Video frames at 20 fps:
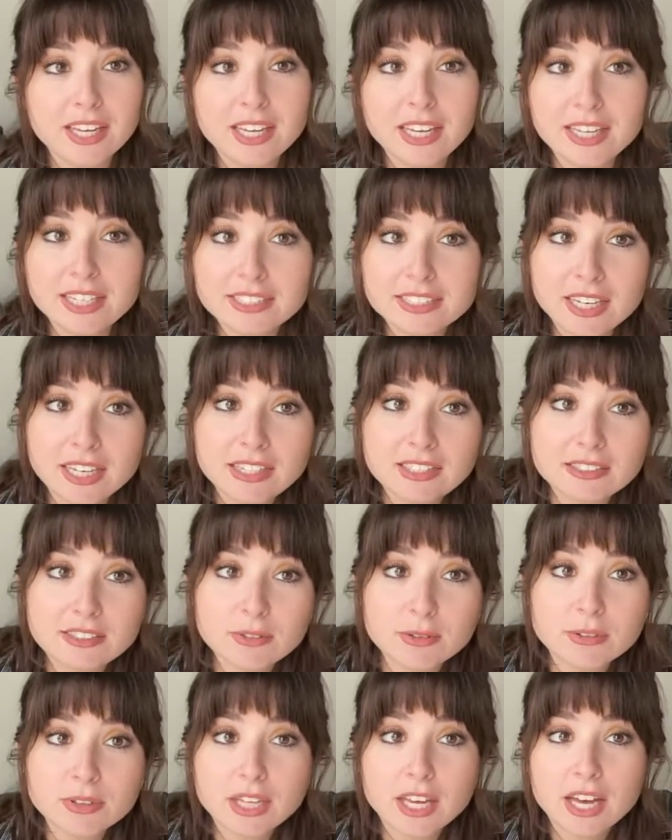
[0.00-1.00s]
He does
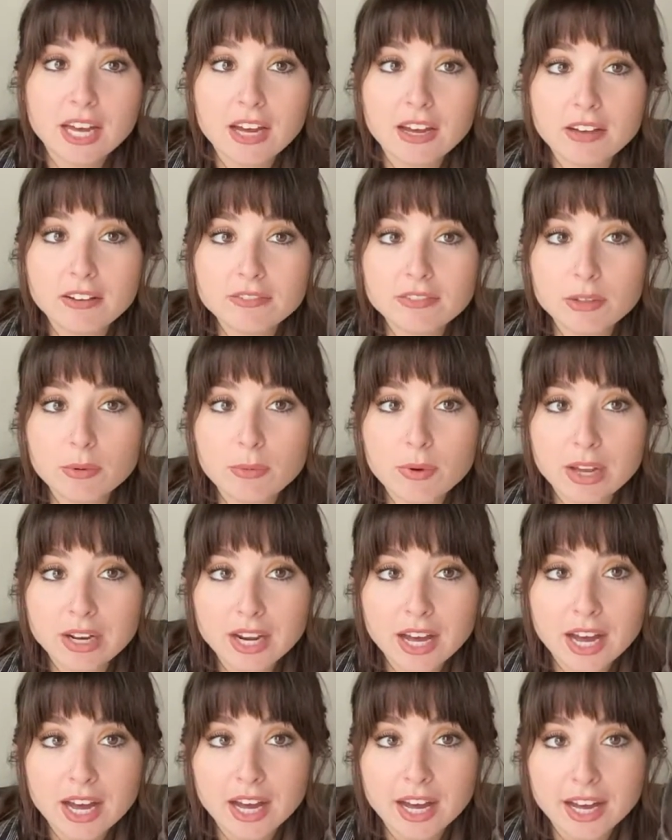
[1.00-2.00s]
only have the one
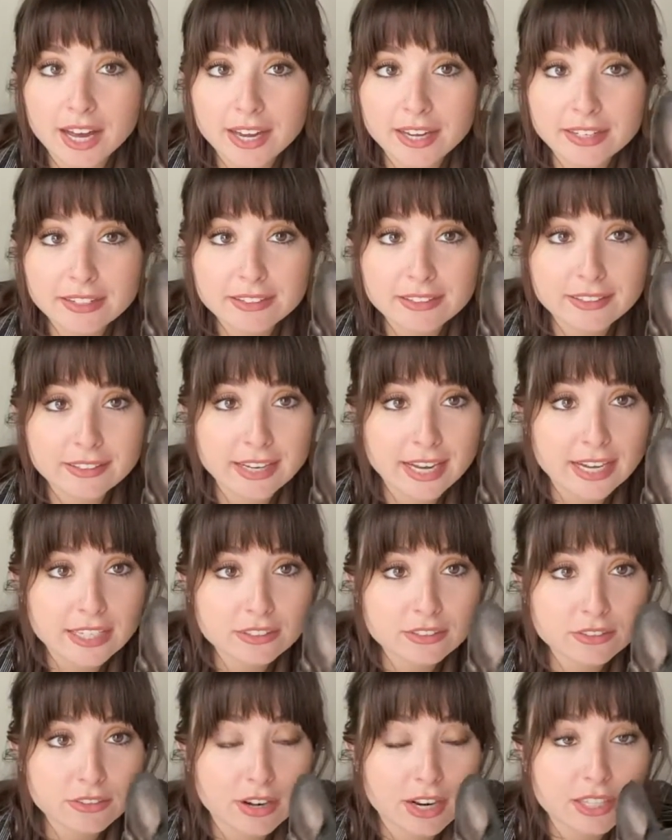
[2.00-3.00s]
eye. A
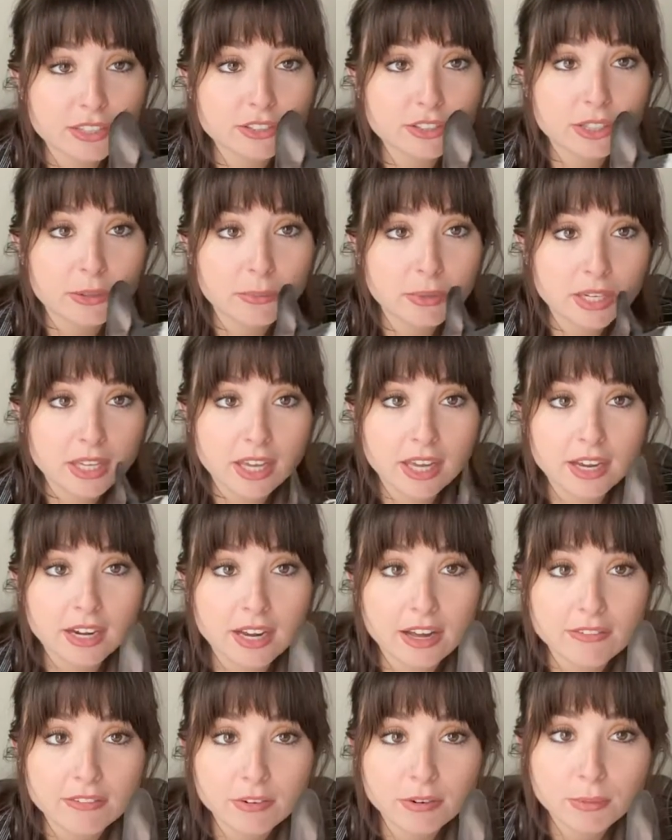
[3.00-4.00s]
cat scratched him and he had to
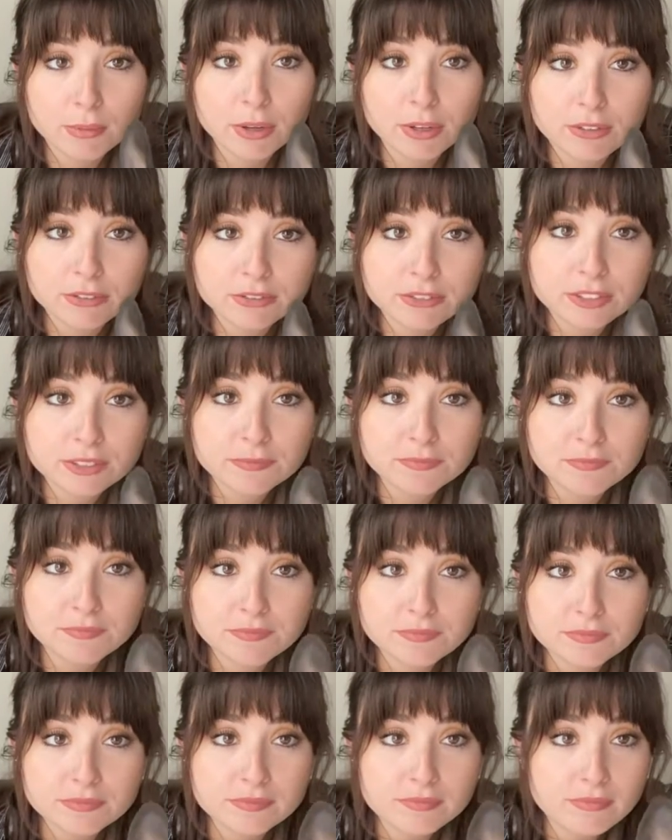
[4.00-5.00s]
have it removed.
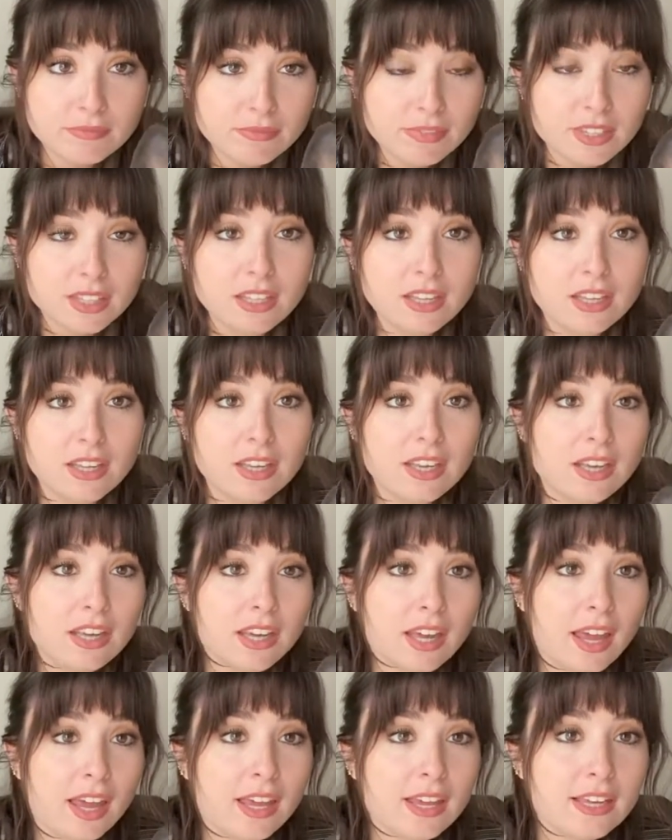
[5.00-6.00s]

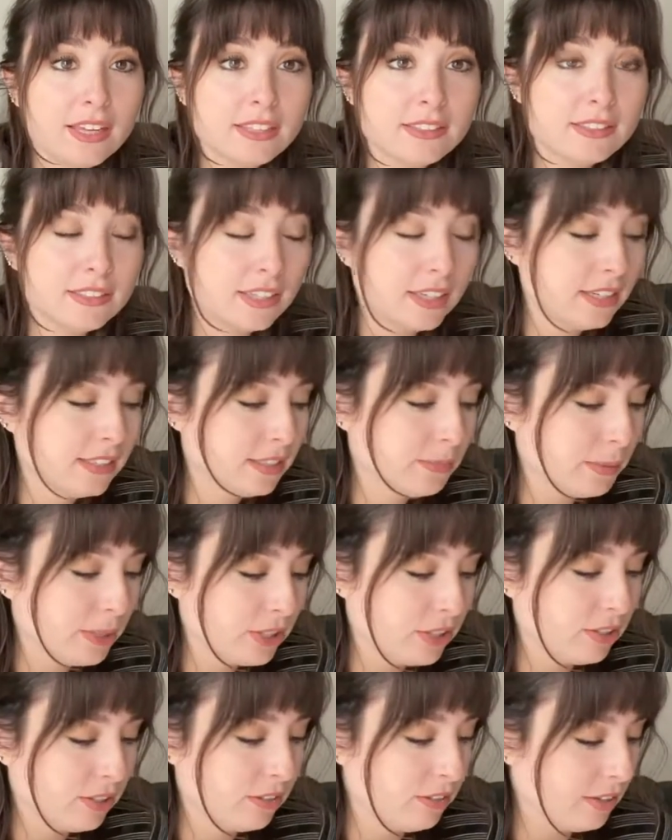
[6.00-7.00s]
He is a
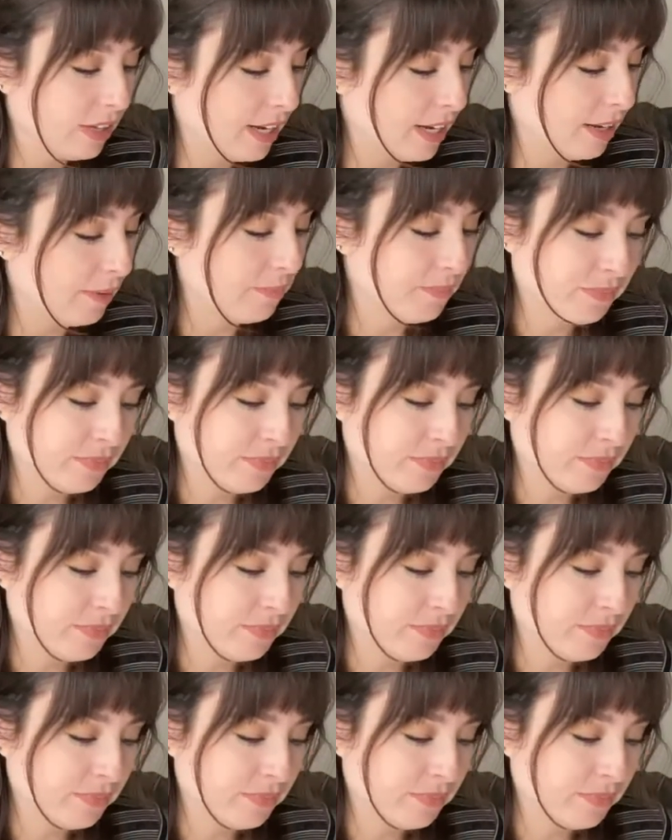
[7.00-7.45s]
special little guy.